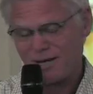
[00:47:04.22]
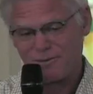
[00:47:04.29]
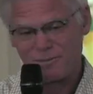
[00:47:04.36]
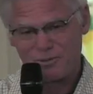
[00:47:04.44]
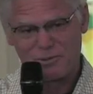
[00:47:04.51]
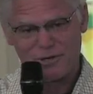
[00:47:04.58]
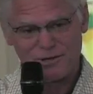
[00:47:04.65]
might have
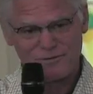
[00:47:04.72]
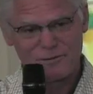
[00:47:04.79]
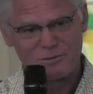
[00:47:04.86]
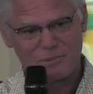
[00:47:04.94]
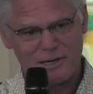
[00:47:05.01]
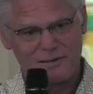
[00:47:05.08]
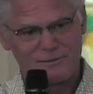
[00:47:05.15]
been part of
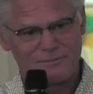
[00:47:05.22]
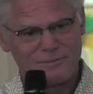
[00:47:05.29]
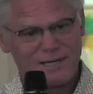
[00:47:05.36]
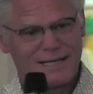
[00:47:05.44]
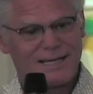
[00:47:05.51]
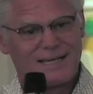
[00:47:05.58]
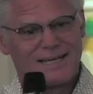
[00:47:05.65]
his problem.
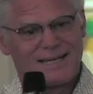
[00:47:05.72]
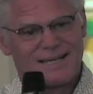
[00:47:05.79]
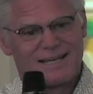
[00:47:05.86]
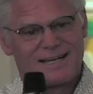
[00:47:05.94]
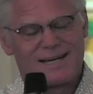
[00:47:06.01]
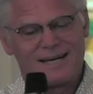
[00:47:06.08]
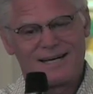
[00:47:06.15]

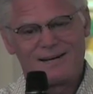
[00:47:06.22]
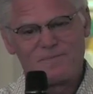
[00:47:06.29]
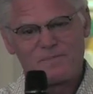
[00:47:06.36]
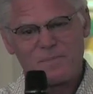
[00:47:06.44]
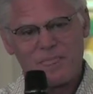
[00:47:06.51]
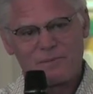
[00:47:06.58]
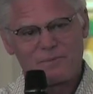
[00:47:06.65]

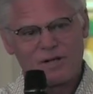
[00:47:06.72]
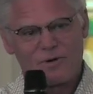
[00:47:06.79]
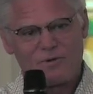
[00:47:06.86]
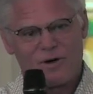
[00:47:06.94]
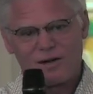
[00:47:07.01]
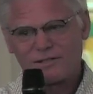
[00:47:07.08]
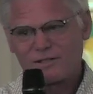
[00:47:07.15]
Um, but he
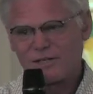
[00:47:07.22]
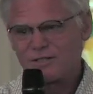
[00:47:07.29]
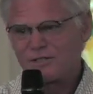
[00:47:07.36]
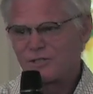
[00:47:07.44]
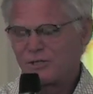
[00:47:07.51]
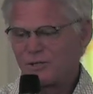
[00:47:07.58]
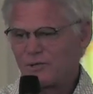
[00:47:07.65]
walked on
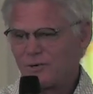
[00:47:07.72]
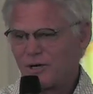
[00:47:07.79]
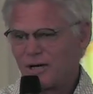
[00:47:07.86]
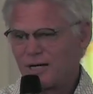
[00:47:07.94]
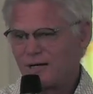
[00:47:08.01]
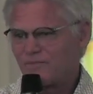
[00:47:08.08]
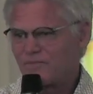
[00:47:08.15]
two
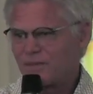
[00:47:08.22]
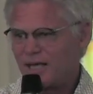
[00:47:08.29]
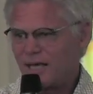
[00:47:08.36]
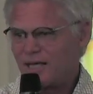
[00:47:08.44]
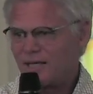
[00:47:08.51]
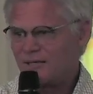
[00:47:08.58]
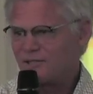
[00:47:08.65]
um,
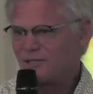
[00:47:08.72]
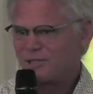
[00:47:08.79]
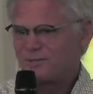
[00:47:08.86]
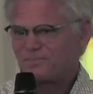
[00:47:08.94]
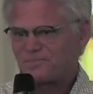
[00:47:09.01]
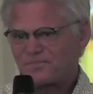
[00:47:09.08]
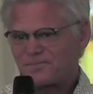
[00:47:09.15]

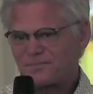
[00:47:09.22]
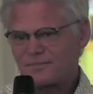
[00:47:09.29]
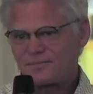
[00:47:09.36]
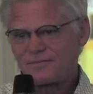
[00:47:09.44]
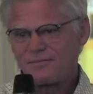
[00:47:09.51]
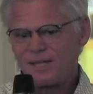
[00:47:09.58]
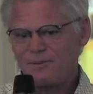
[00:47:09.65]
canes.
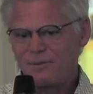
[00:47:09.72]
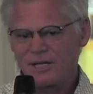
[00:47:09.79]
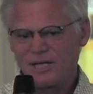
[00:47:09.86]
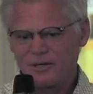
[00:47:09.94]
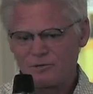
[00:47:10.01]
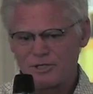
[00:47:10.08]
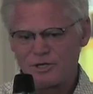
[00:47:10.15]
But
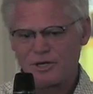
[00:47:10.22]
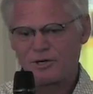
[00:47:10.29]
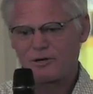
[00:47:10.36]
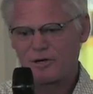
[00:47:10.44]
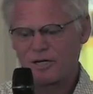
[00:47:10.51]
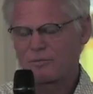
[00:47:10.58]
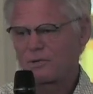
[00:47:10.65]
he was an
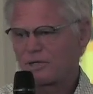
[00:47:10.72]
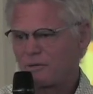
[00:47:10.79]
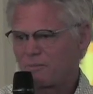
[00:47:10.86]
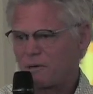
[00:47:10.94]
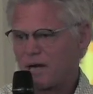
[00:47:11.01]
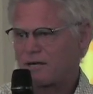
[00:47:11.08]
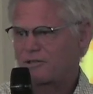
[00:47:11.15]
incredibly
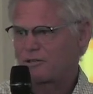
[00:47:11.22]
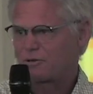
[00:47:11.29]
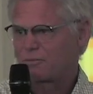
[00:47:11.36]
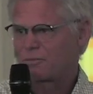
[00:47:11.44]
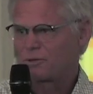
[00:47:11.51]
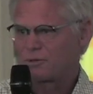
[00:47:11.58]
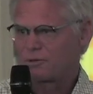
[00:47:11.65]

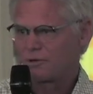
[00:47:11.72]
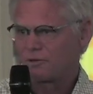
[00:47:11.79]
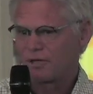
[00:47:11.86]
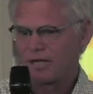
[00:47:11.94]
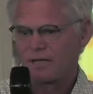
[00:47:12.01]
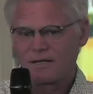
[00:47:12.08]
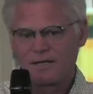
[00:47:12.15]
practical brewer
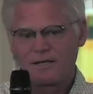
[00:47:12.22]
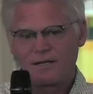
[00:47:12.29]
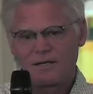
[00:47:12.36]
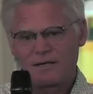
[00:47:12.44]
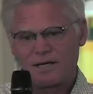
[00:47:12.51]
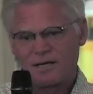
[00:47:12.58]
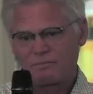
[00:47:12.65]
that
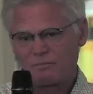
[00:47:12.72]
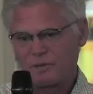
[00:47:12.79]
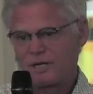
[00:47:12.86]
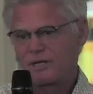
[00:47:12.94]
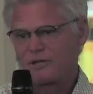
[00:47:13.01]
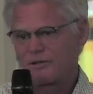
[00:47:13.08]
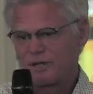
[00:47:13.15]
had
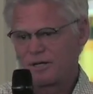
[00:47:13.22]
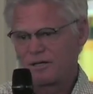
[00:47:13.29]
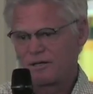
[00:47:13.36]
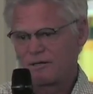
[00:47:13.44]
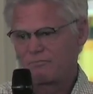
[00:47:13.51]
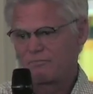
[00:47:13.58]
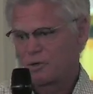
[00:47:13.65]
been in
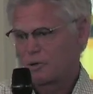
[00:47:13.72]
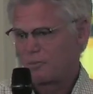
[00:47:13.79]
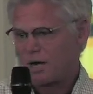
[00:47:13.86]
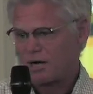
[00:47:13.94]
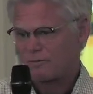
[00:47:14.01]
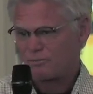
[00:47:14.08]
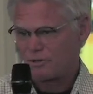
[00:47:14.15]
the
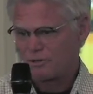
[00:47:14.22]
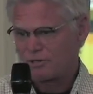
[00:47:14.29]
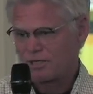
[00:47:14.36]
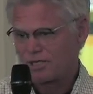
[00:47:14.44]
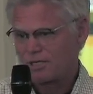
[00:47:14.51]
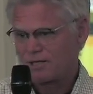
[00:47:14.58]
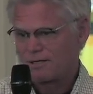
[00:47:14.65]
Muehlebach
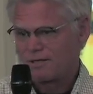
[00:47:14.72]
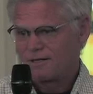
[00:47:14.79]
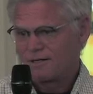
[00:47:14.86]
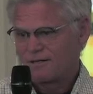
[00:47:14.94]
Brewery